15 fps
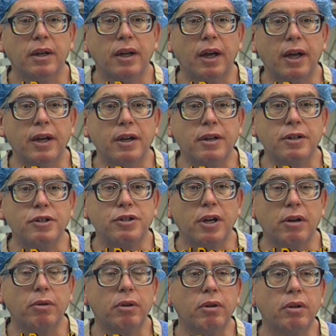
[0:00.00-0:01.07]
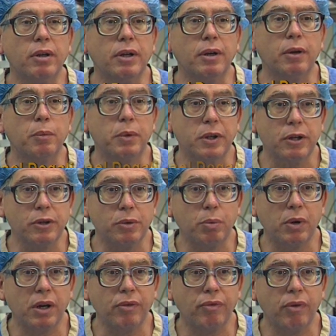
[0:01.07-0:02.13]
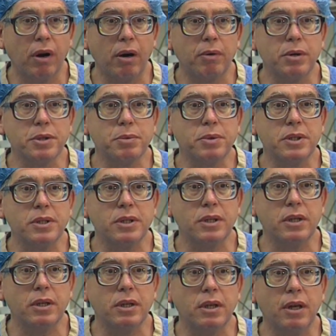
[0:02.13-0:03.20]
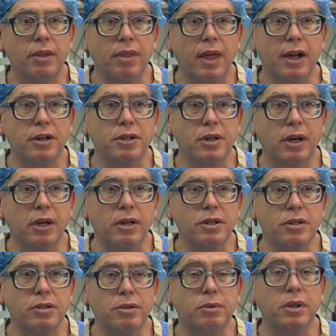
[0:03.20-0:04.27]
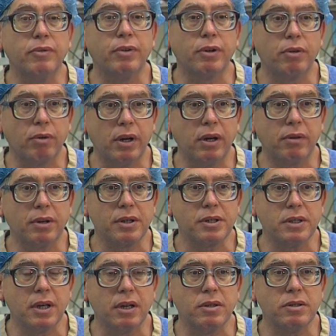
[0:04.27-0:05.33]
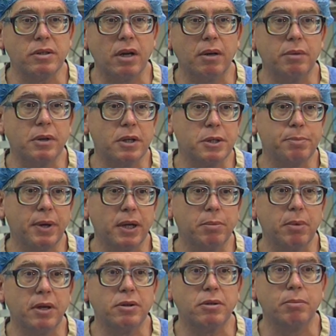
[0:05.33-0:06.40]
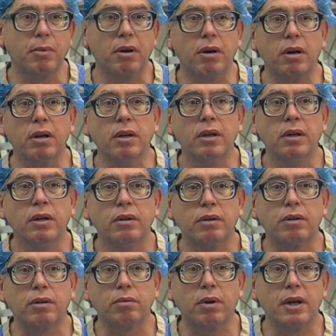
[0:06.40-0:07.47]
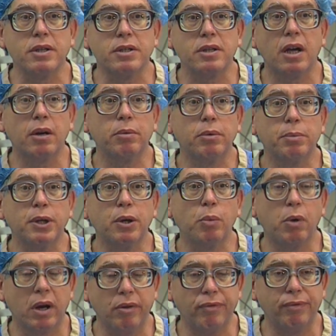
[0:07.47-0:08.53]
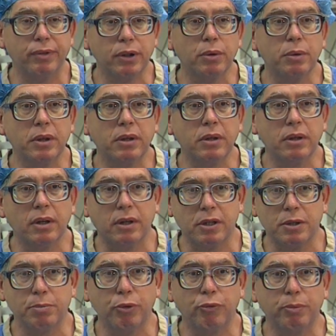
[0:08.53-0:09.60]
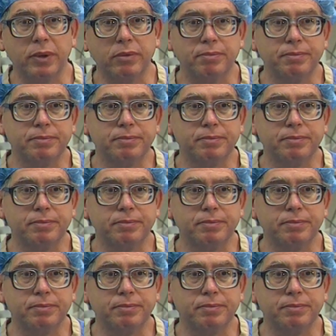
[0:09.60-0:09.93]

and in general, uh, within 24 hours, we see that change to an even greater extent. So I would expect by tomorrow, her right side would be quite fluid in its movement.